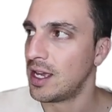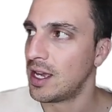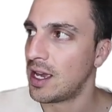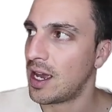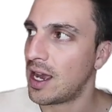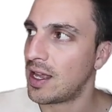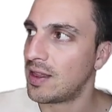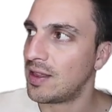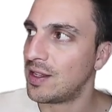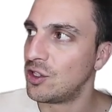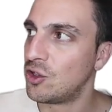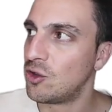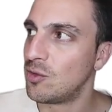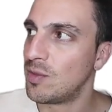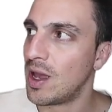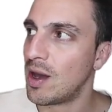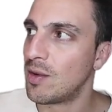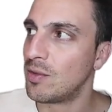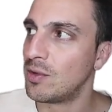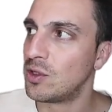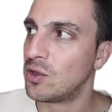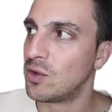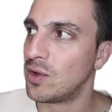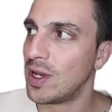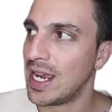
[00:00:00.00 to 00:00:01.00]
And then to be
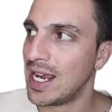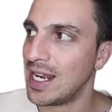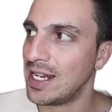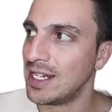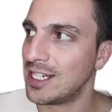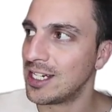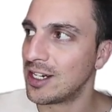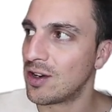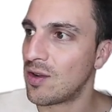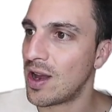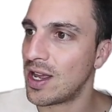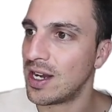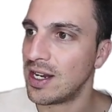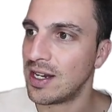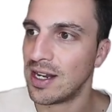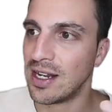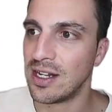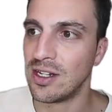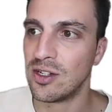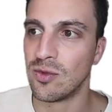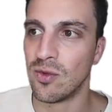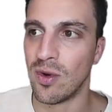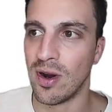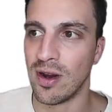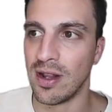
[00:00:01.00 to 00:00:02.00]
able to integrate it
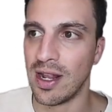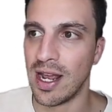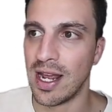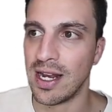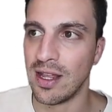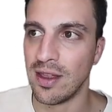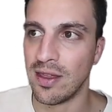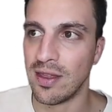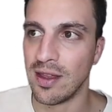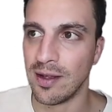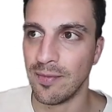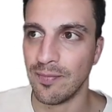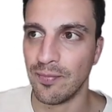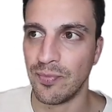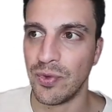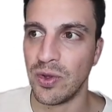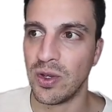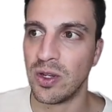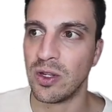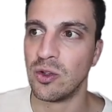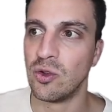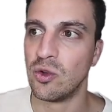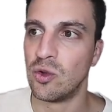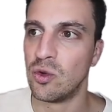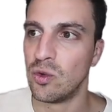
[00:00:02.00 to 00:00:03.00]
into anything, you
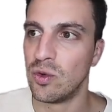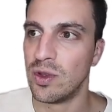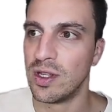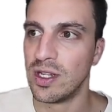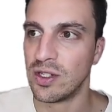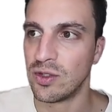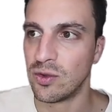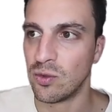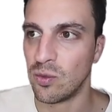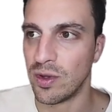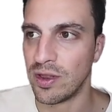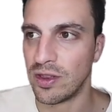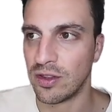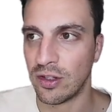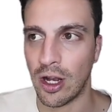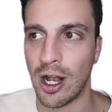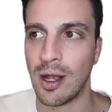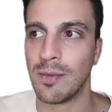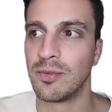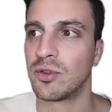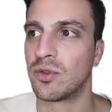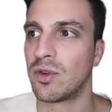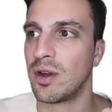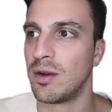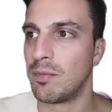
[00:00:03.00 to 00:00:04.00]
can do this with
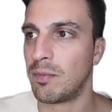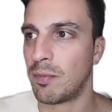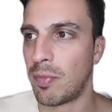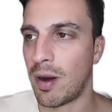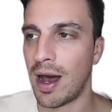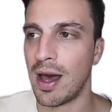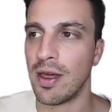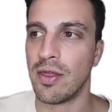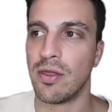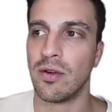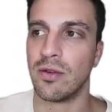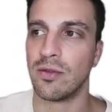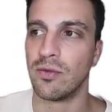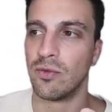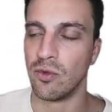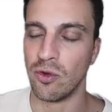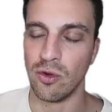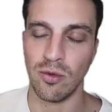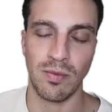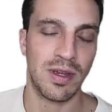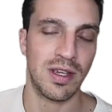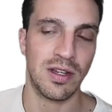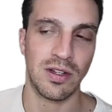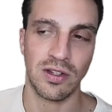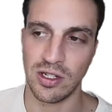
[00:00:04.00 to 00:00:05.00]
TypeScript, Python,
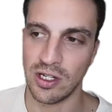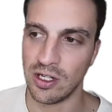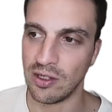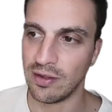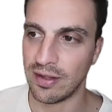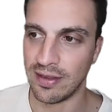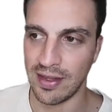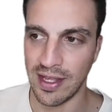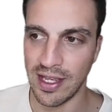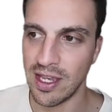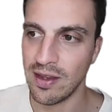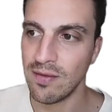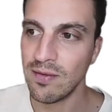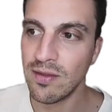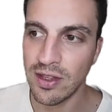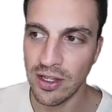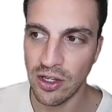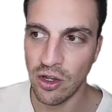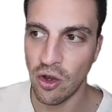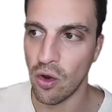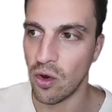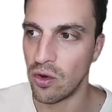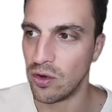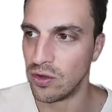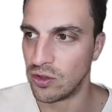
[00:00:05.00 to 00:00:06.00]
Ruby, Shell, and they give you the
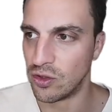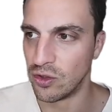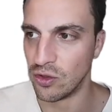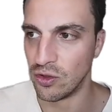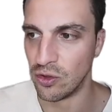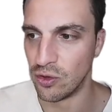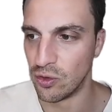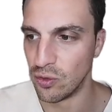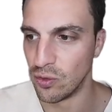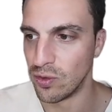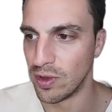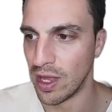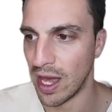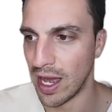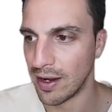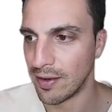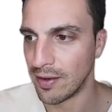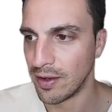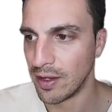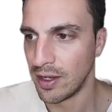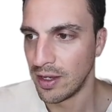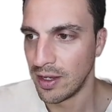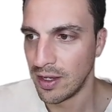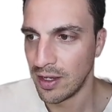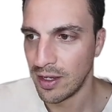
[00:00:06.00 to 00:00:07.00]
code to do that.
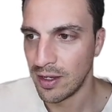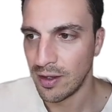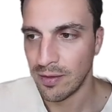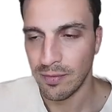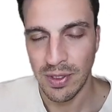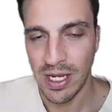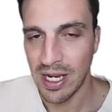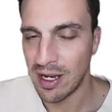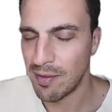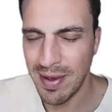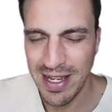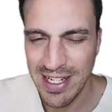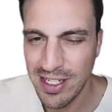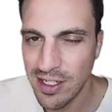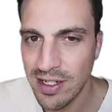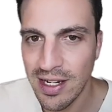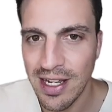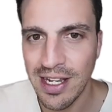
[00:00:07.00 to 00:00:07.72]
It makes it